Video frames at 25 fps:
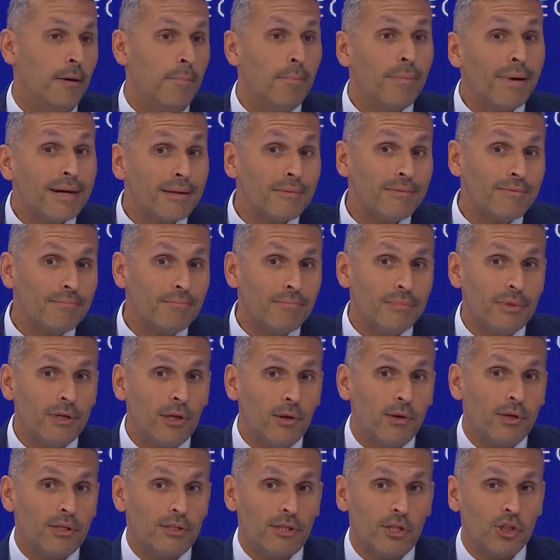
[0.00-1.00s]
But,
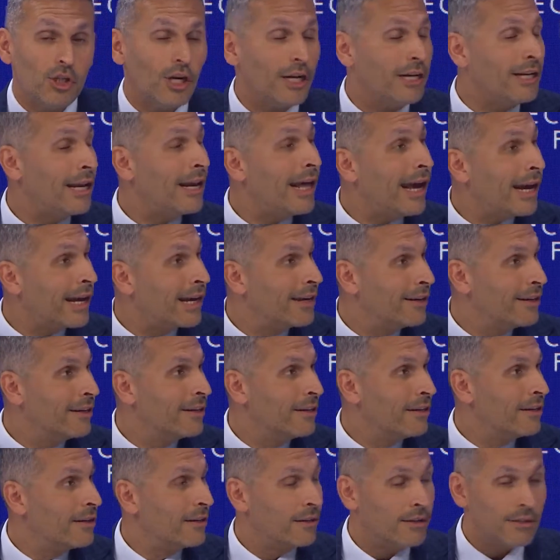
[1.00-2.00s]
it's a chicken and egg.
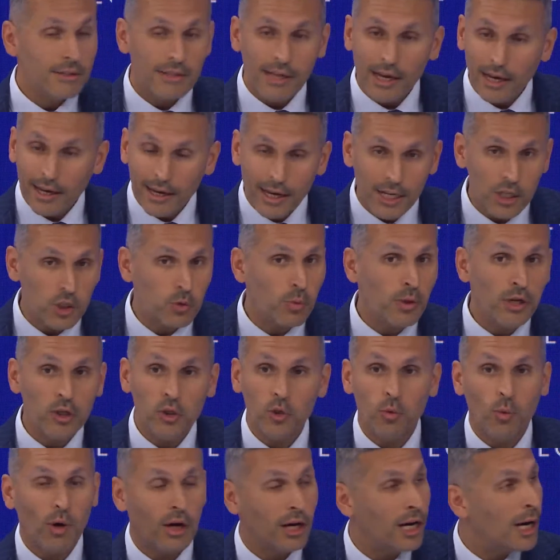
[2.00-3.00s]
There's that
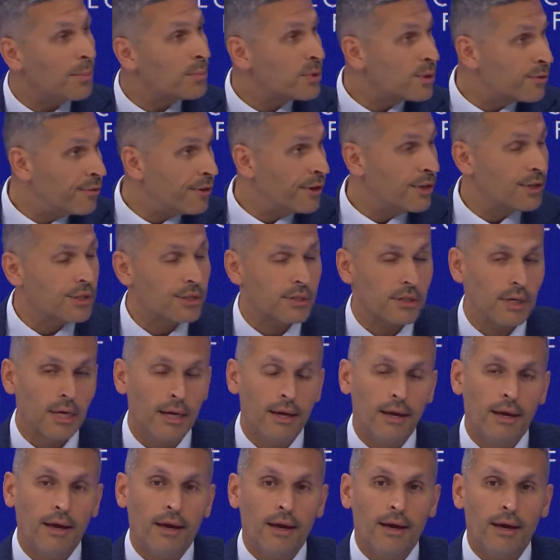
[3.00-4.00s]
catch-22, what comes first?
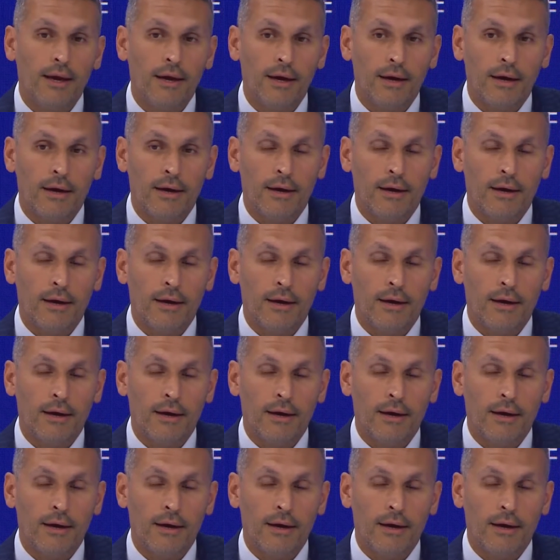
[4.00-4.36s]
We